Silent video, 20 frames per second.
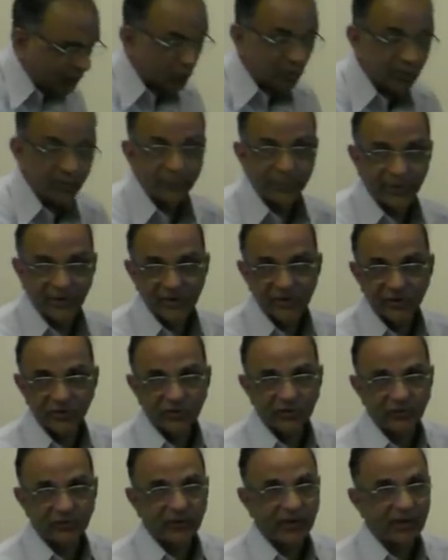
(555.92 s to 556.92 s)
do not have
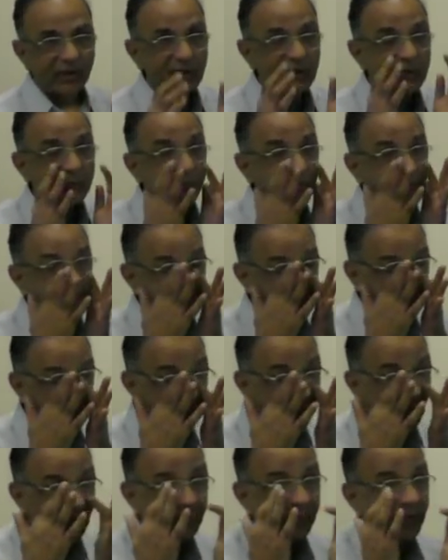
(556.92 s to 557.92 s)
pictures of that. I'll mention
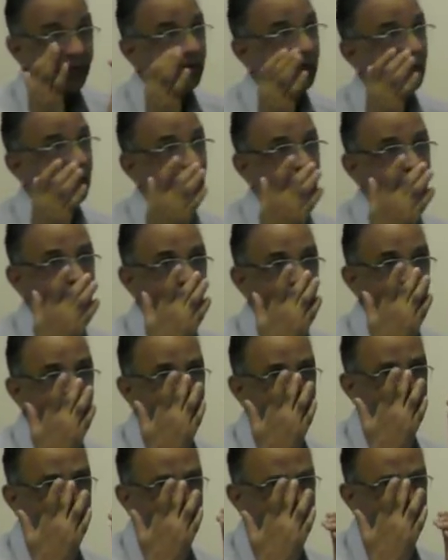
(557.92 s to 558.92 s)
about central lines.
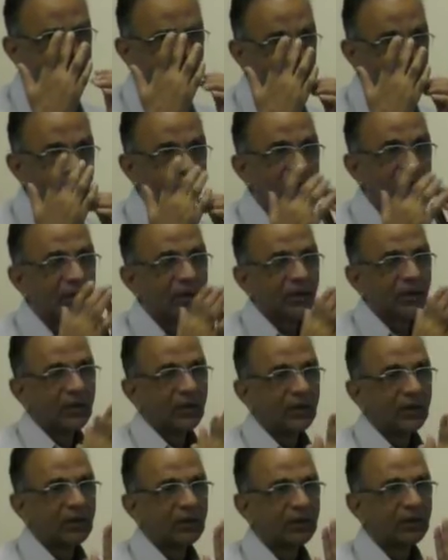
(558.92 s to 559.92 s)
Yeah,
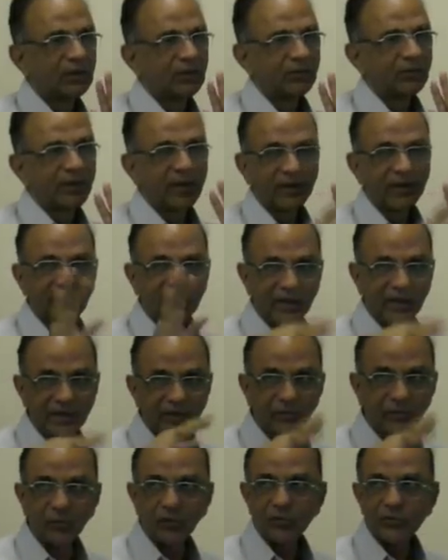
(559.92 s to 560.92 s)
uh, central
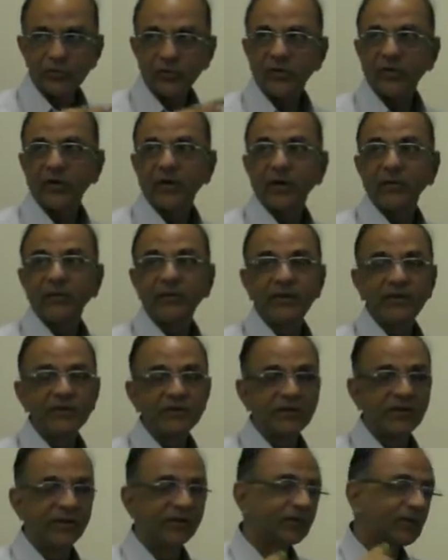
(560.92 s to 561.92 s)
lines most of the time
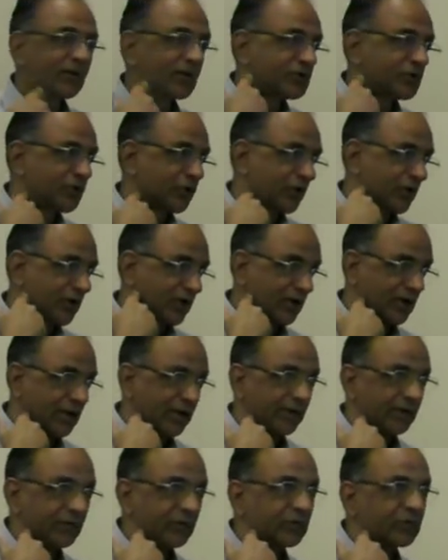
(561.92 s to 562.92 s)
these days are jugular
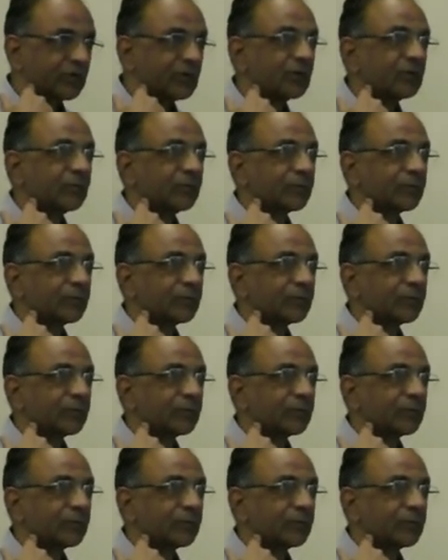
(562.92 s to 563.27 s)
lines,